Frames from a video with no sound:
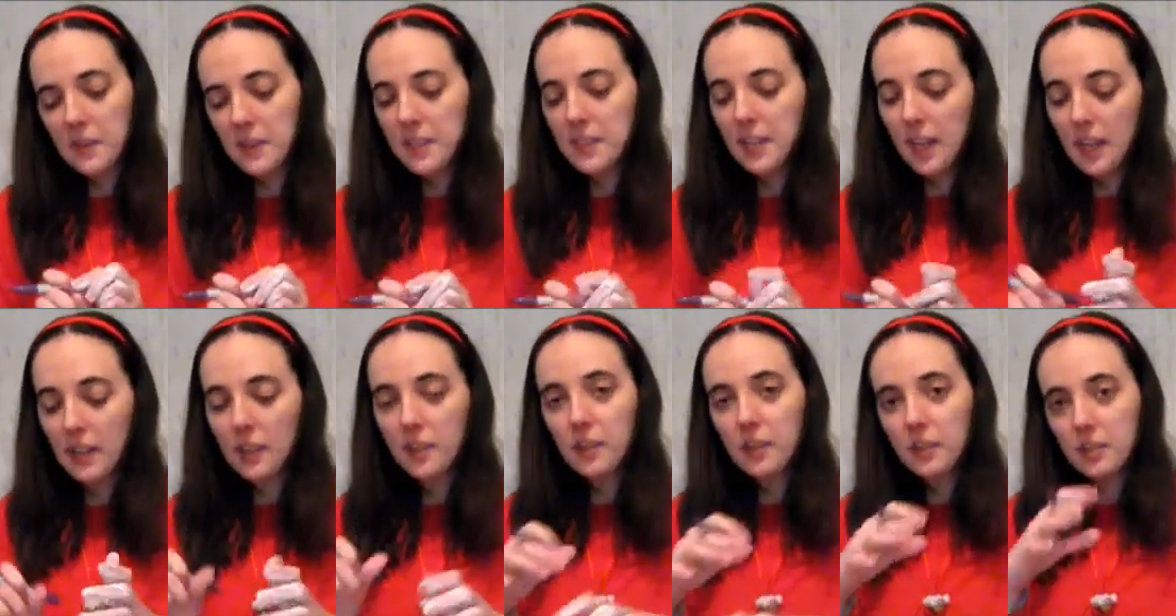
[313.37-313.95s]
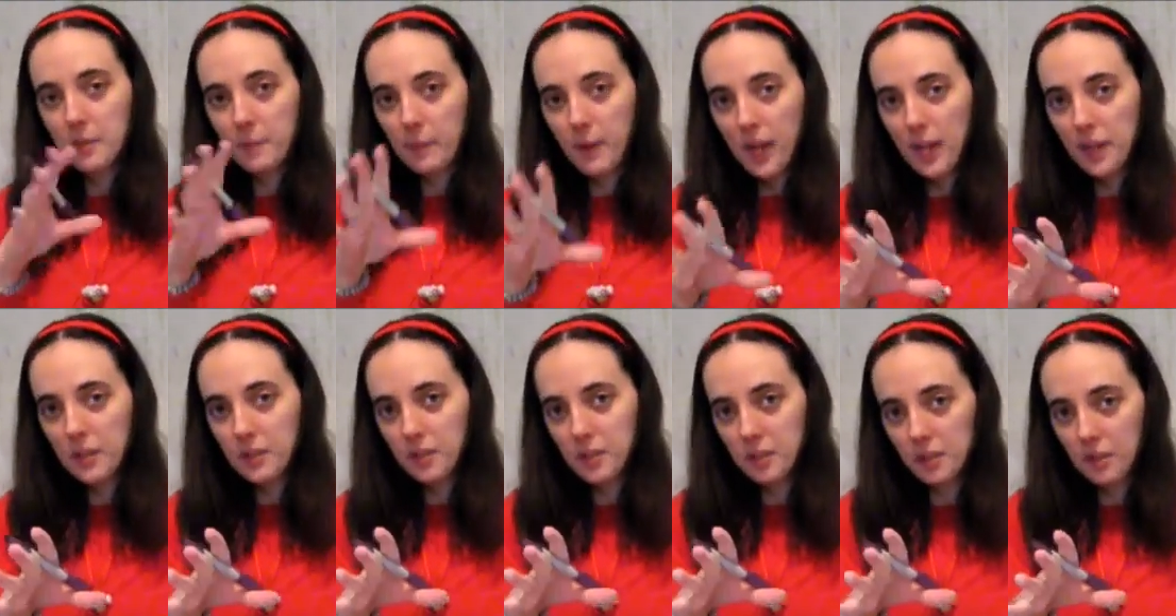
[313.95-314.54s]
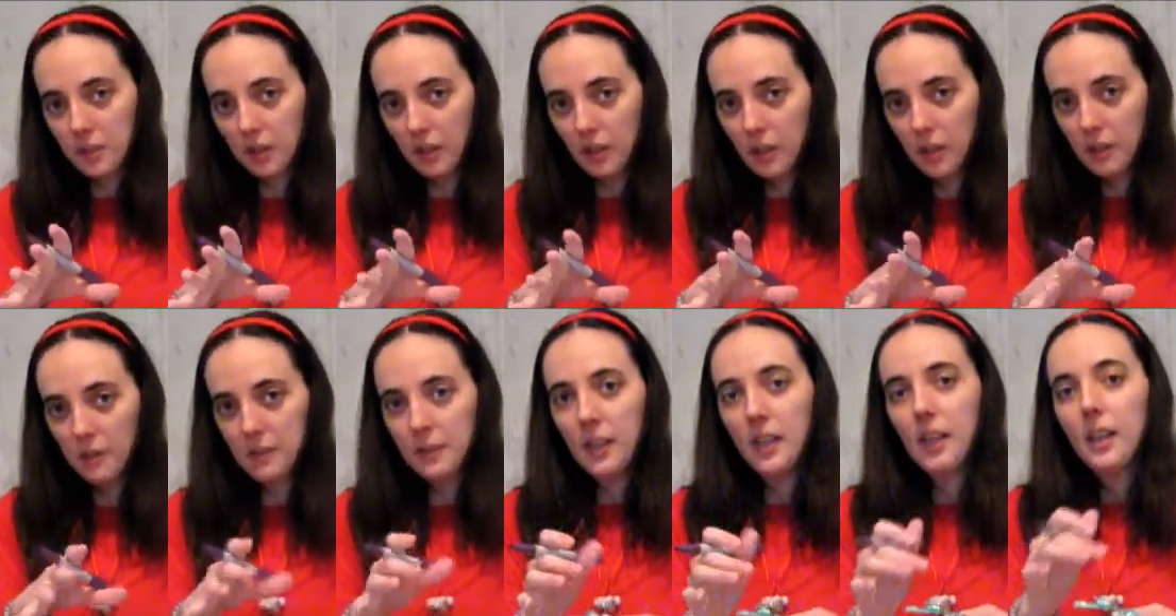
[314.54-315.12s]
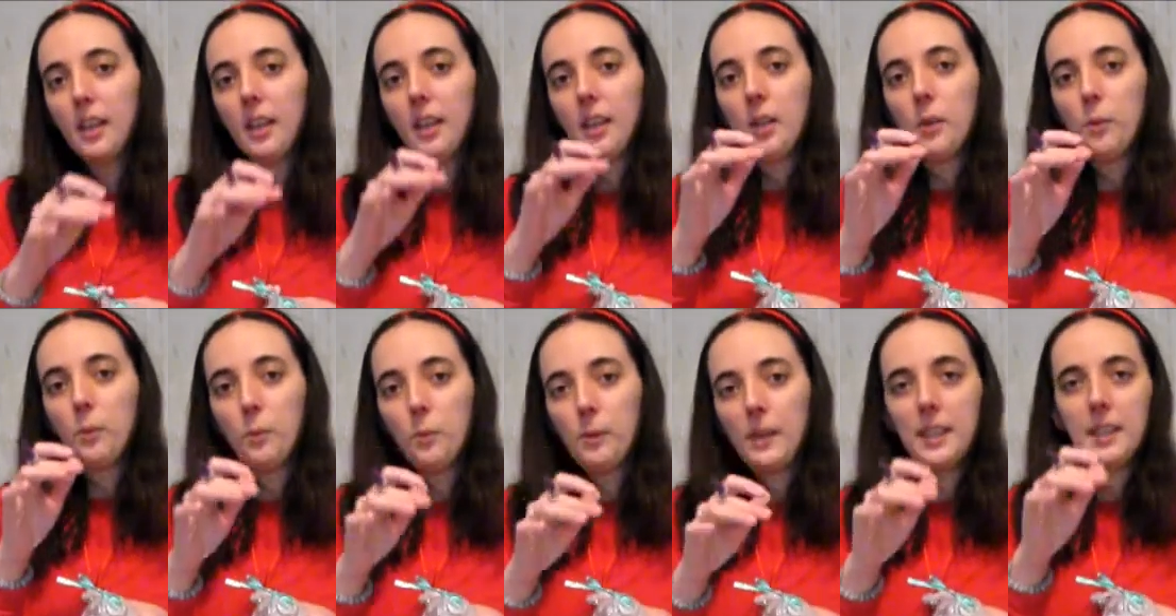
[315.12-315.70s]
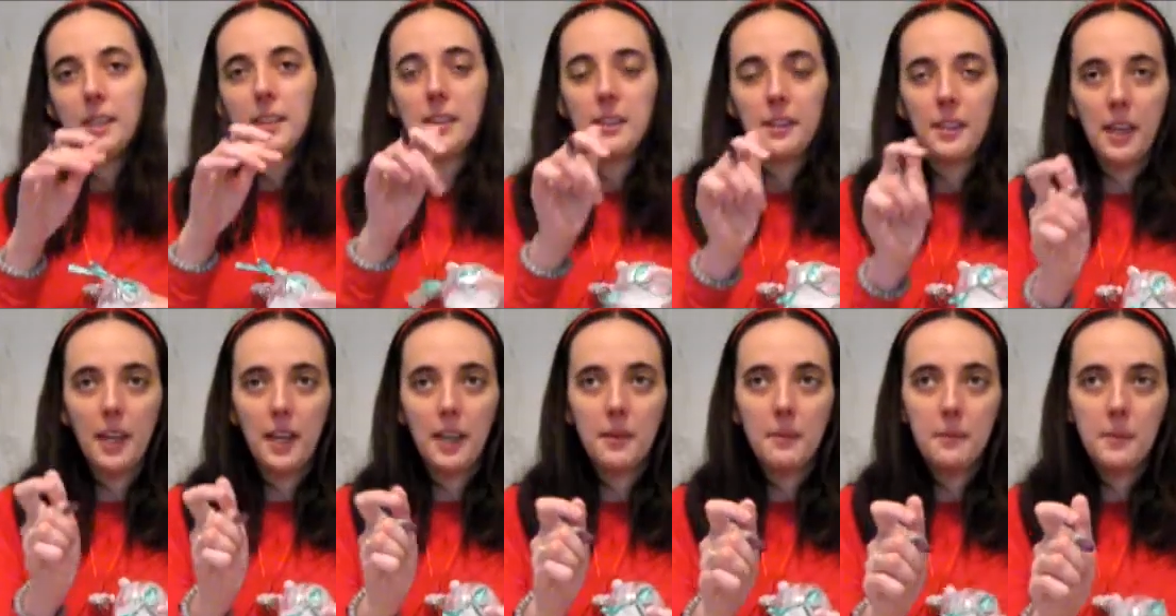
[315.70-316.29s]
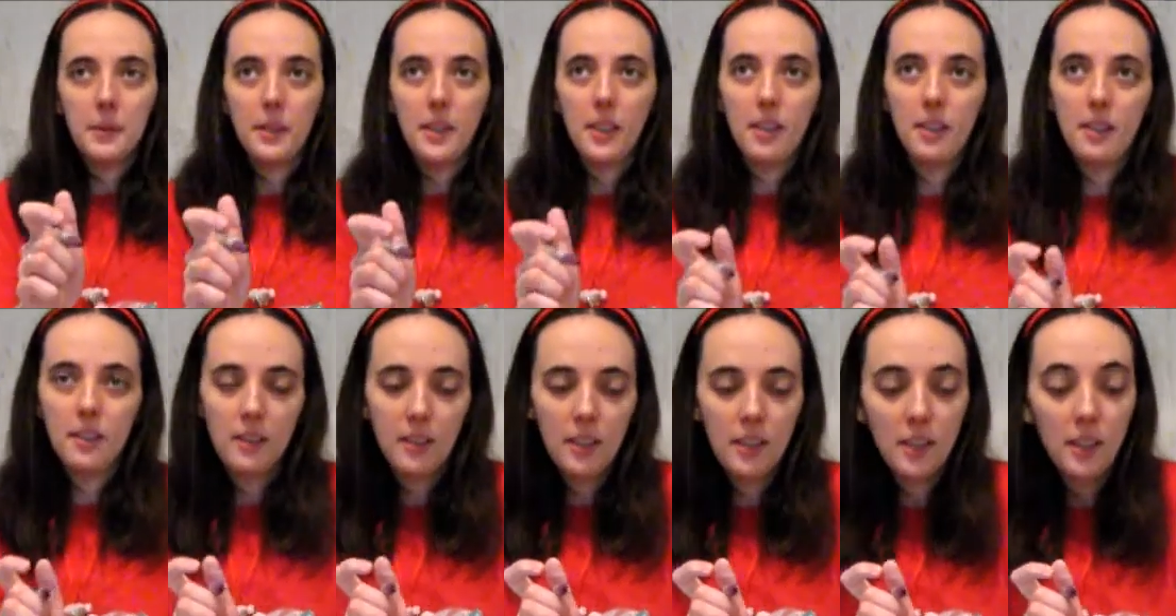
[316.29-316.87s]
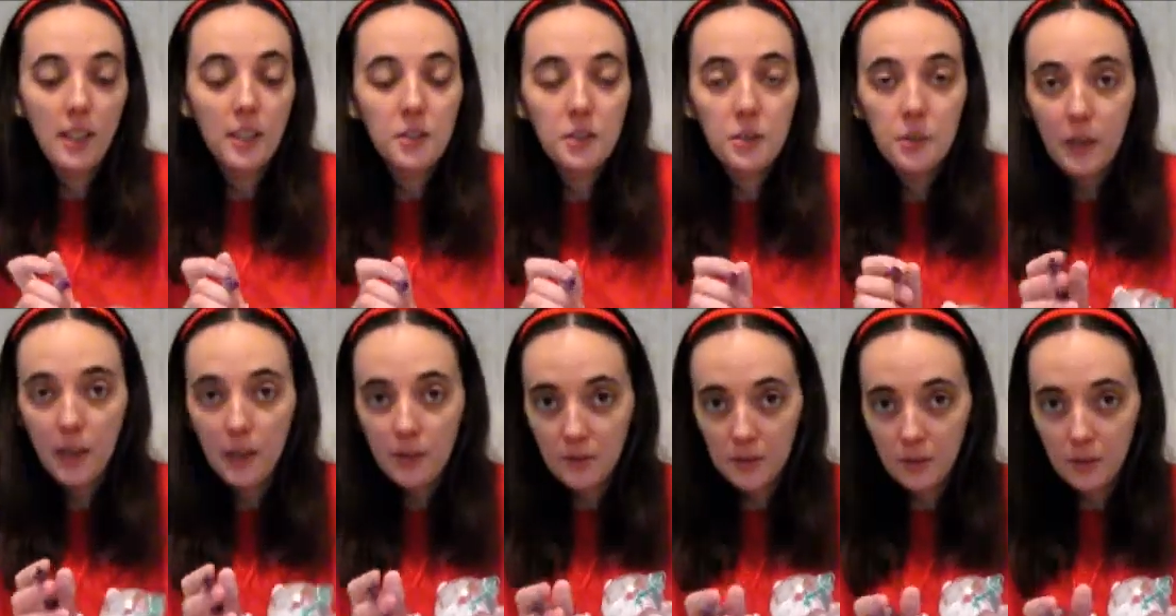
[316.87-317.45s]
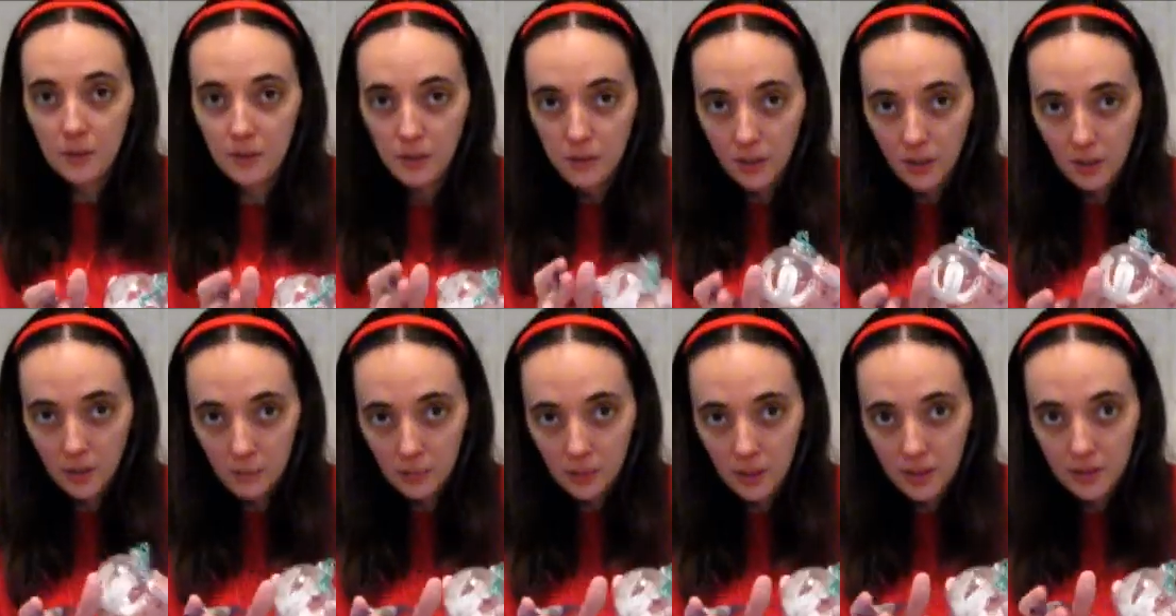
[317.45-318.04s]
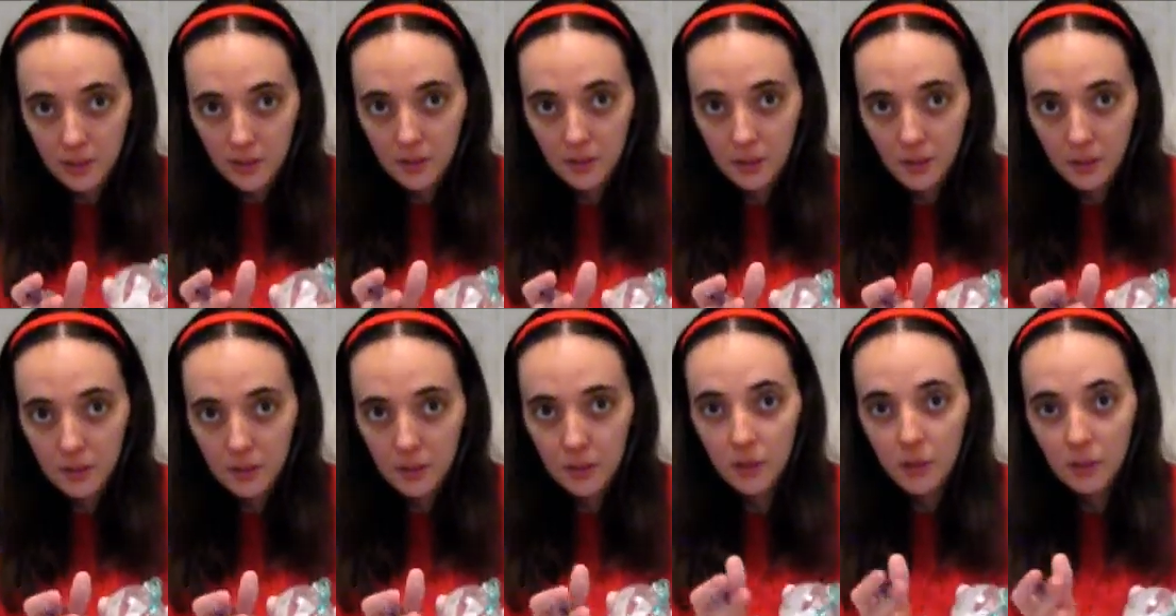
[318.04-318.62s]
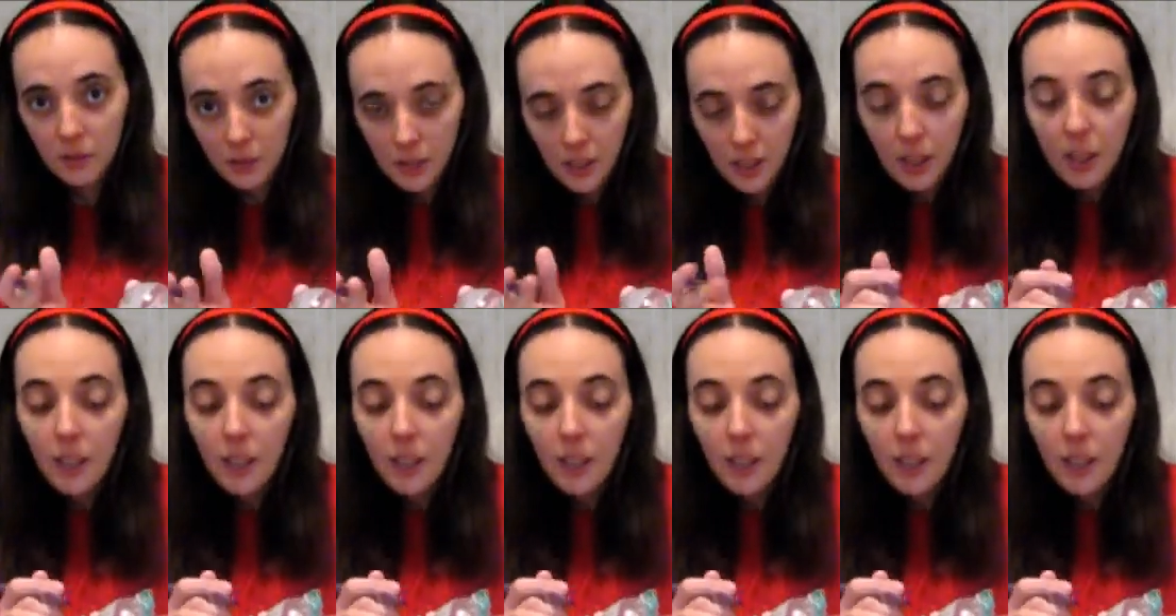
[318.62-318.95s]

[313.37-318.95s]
It's kind of good to match the scarf with the name, unless you have another reason not to.